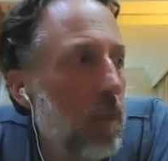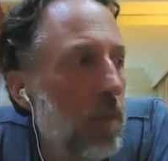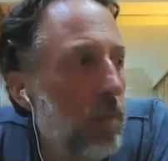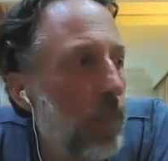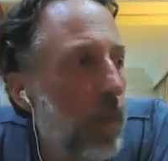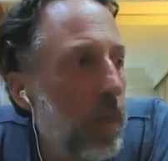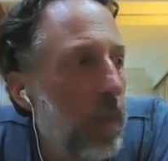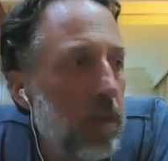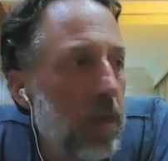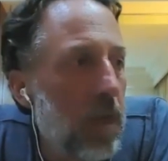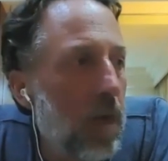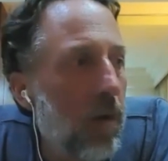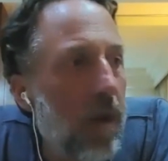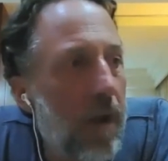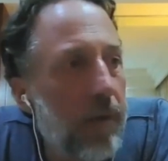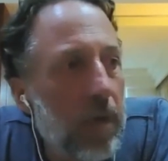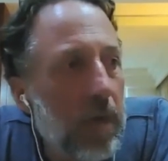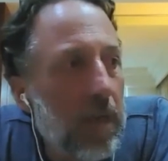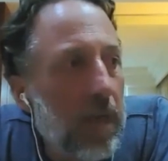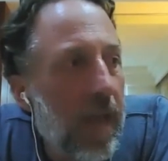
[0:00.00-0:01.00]
But
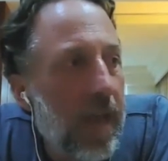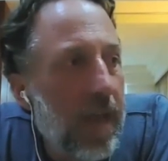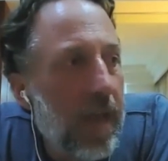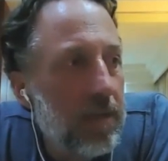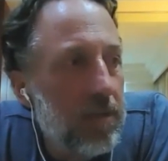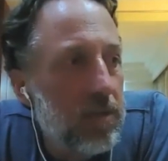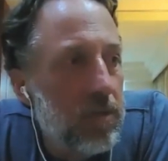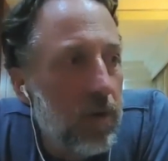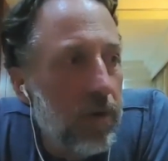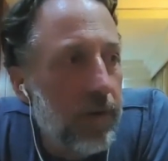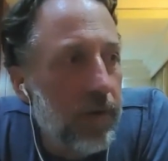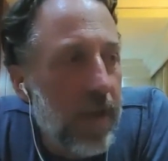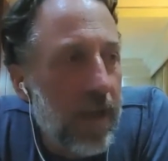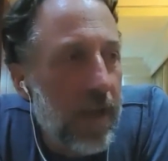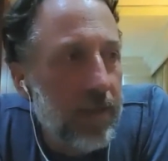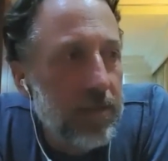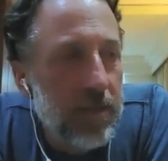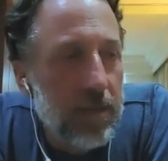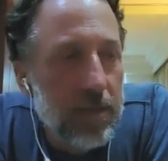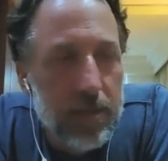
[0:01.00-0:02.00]
every leg sort of
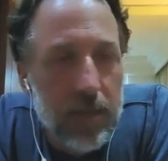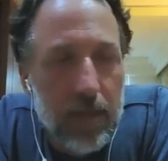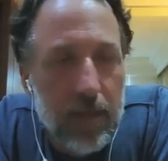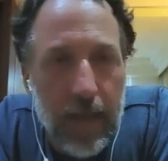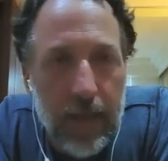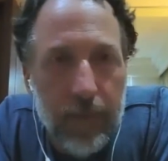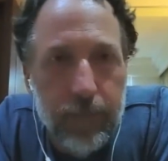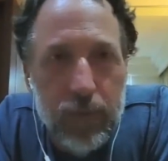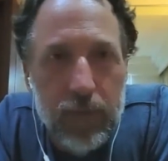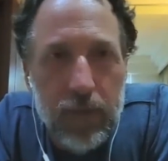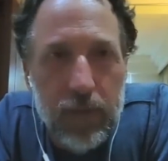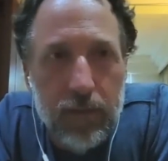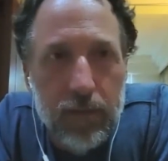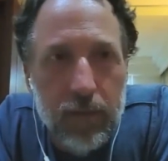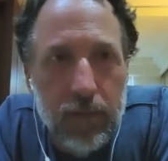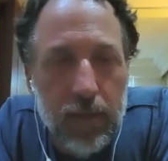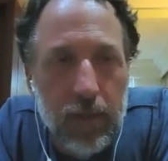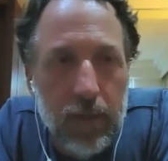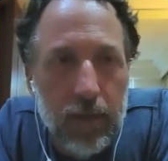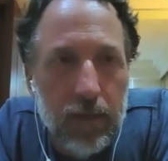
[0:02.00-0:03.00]
has its ebbs
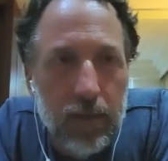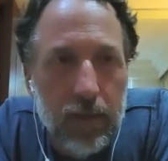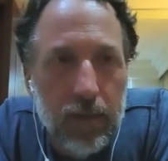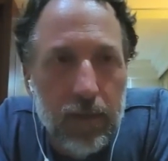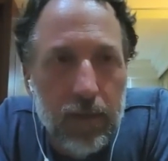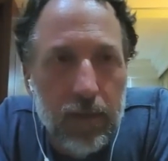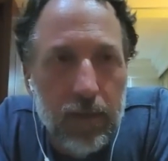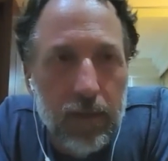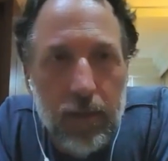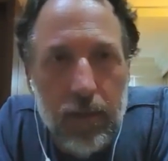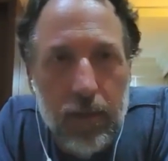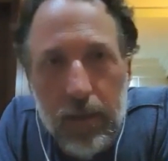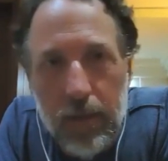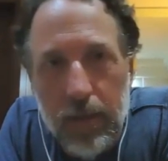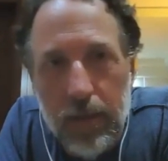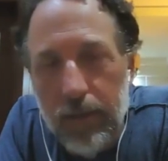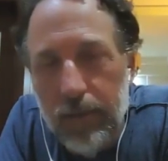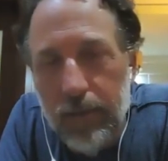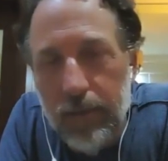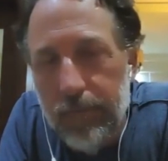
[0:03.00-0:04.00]
and
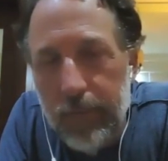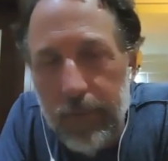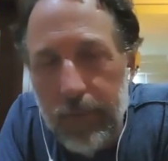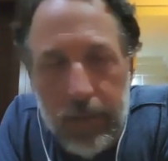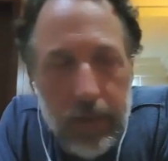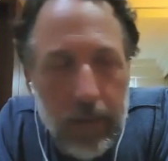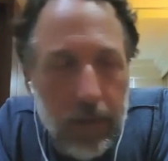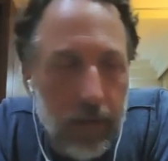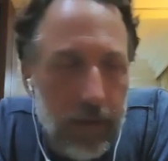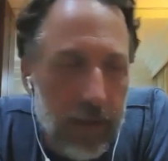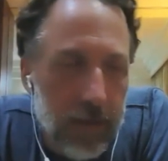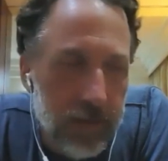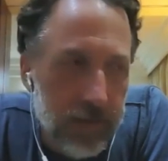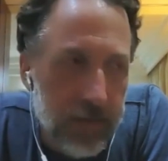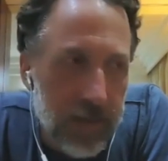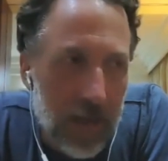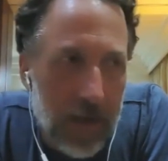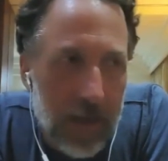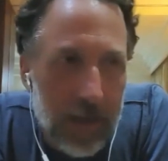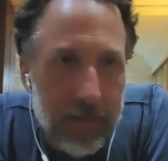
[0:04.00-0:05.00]
and
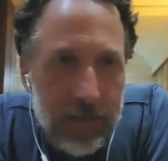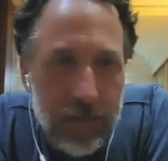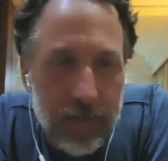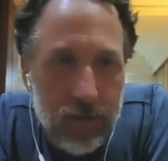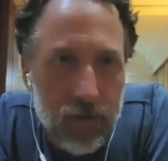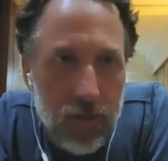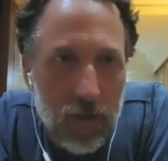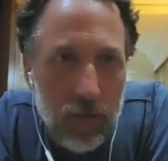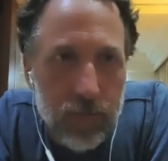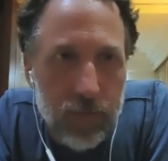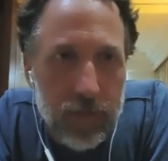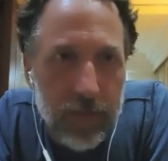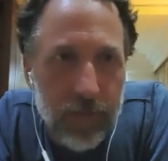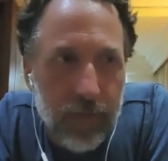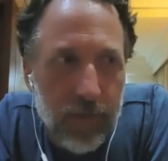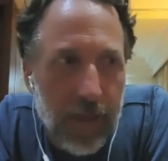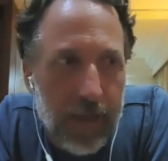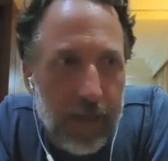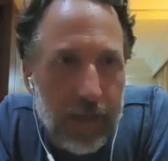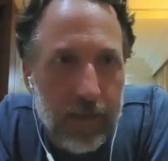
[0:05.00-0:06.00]
tides in terms of
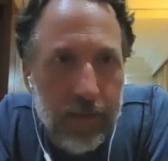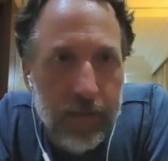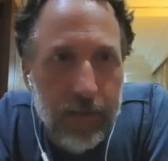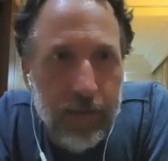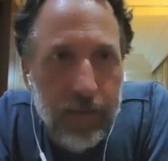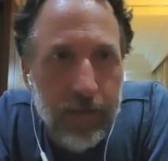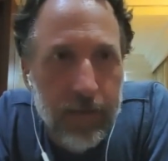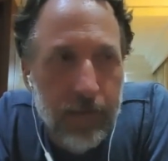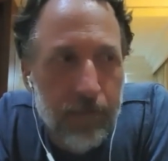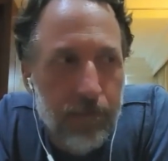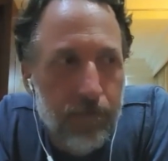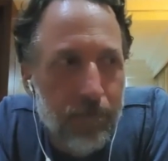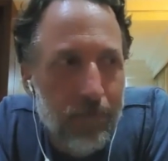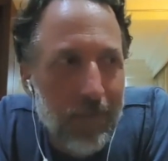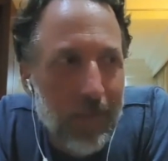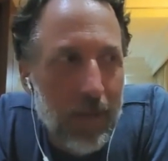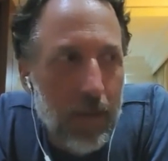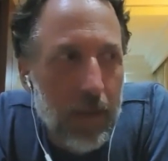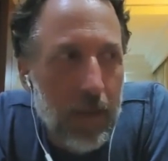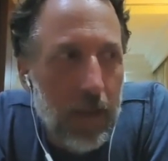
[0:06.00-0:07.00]
like,
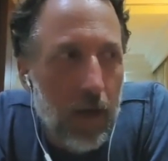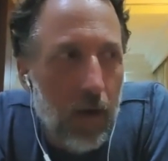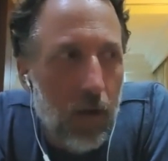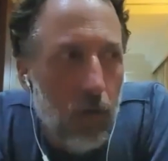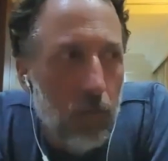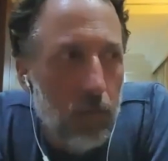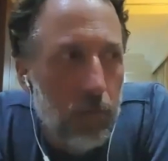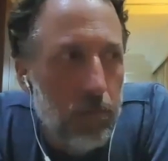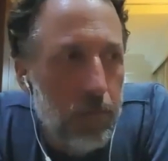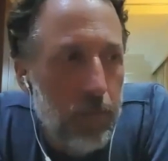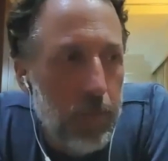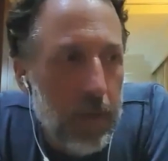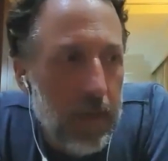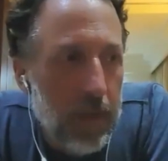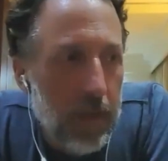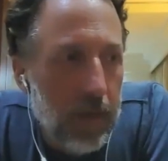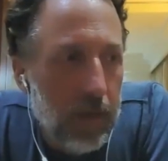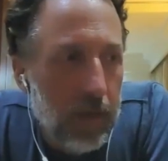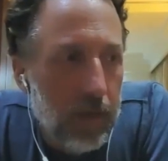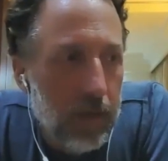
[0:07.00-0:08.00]

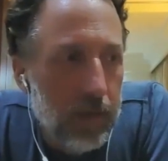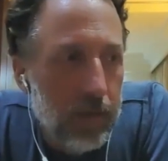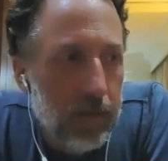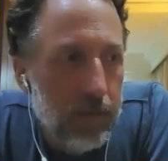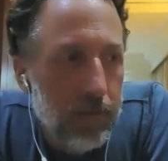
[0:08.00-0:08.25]
being,